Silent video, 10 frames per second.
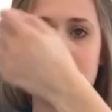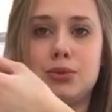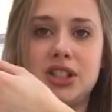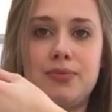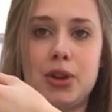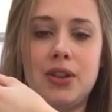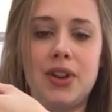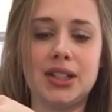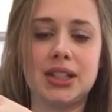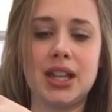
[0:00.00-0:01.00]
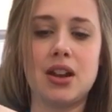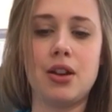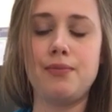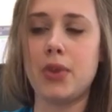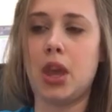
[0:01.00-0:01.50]
So once you put your Vaseline
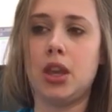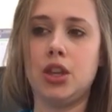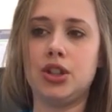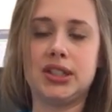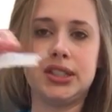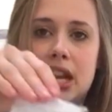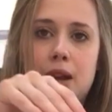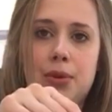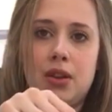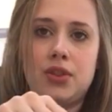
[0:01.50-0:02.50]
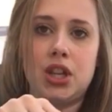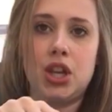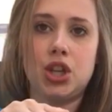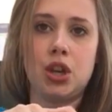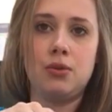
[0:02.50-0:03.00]
on, you just stick a bit of
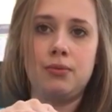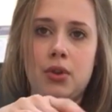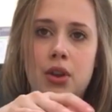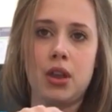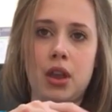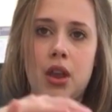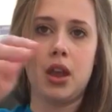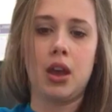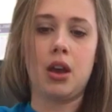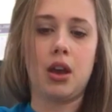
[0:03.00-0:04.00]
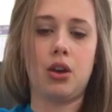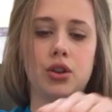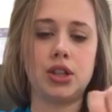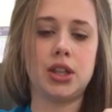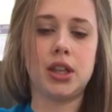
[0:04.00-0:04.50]
tissue
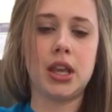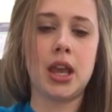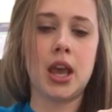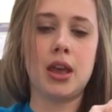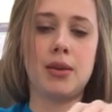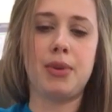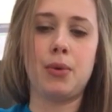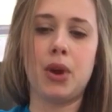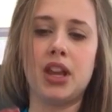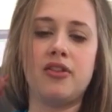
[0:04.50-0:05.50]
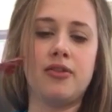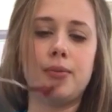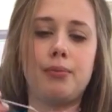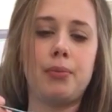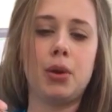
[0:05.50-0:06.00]
onto the bit where you've
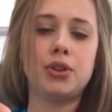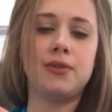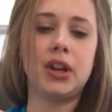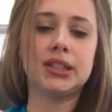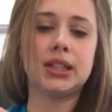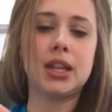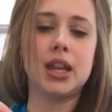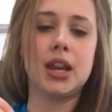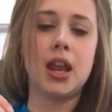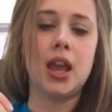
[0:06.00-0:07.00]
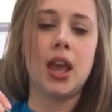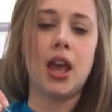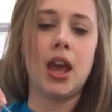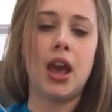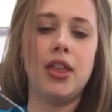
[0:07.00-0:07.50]
popped your Vaseline
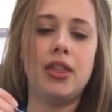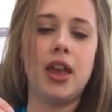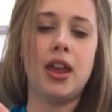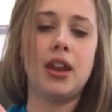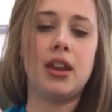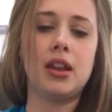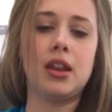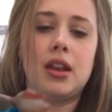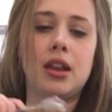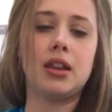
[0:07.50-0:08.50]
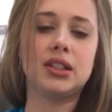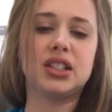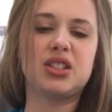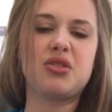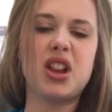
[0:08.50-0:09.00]
and then
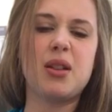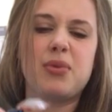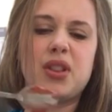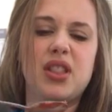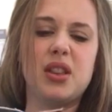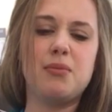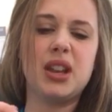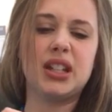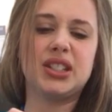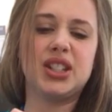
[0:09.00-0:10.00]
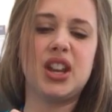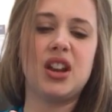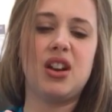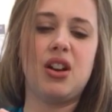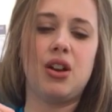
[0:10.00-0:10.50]
scrape the
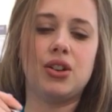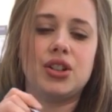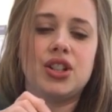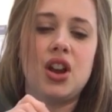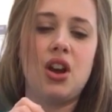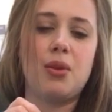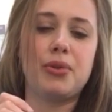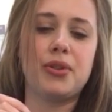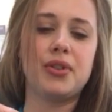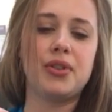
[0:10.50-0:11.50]
mixture on top